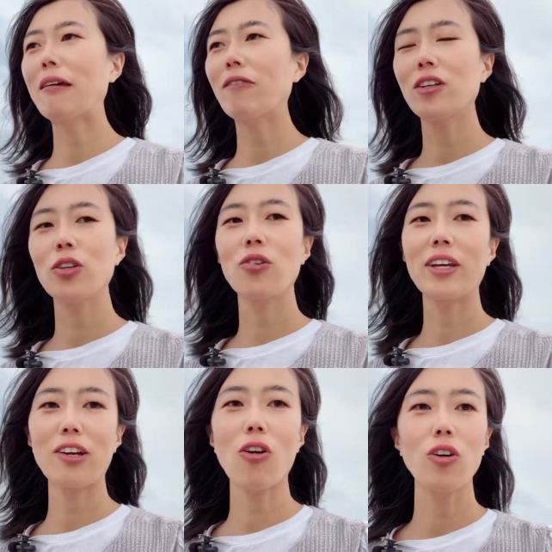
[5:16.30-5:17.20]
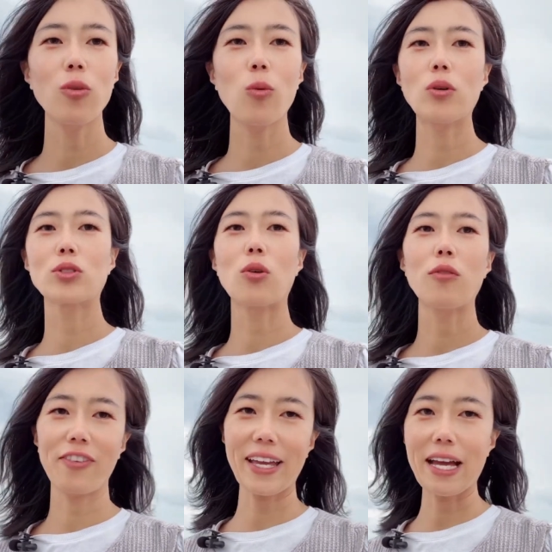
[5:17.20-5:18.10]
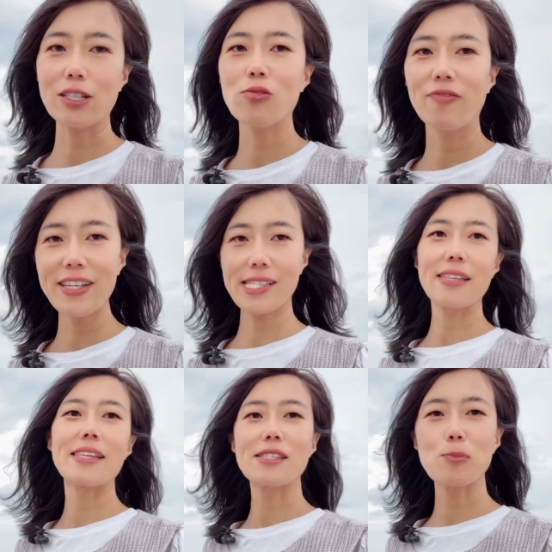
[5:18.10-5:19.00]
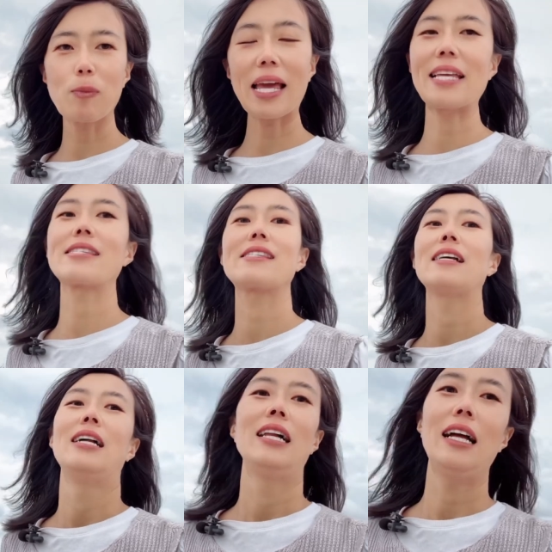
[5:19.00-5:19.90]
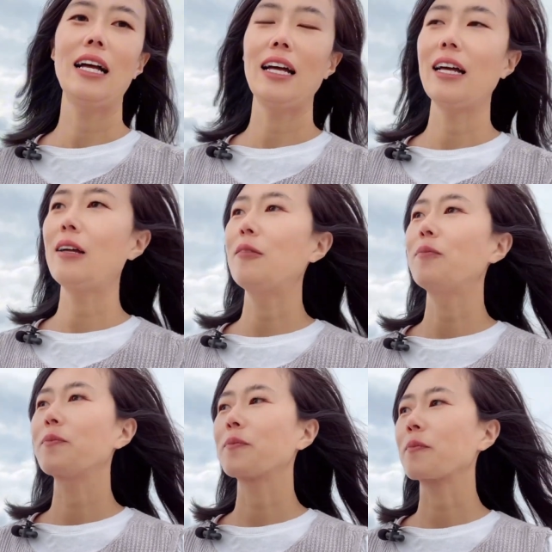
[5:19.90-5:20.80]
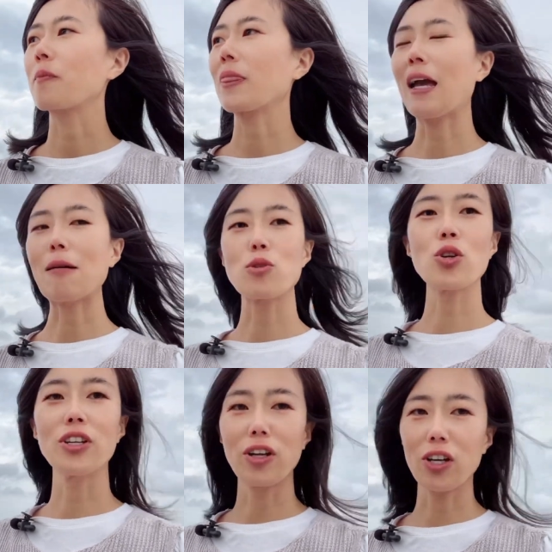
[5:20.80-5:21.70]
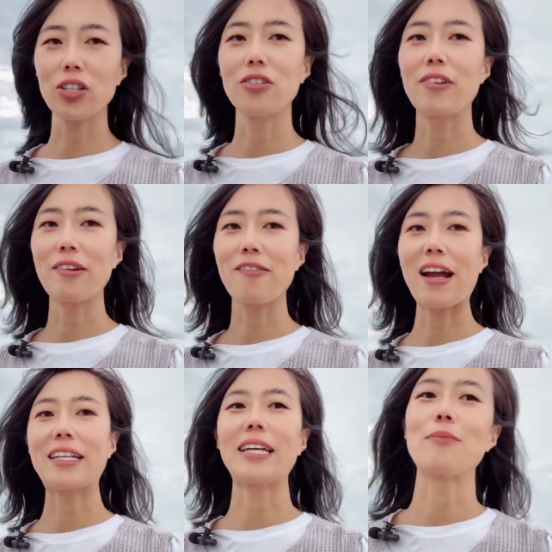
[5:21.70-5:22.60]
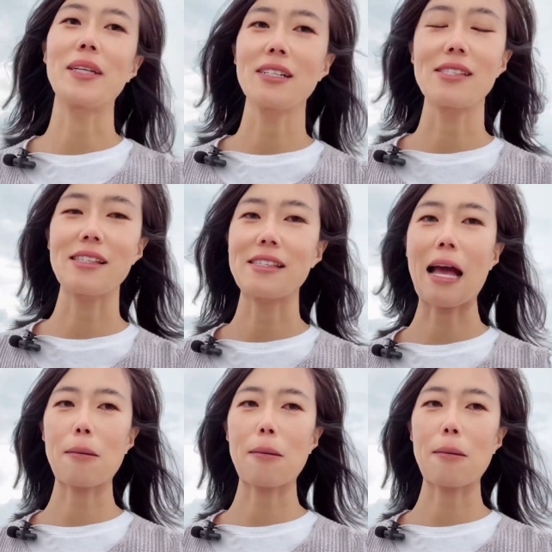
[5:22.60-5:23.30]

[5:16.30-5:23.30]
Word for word: whenever you're in Cornwall, don't forget to visit this place and um, I'm sure you're not gonna regret it because it's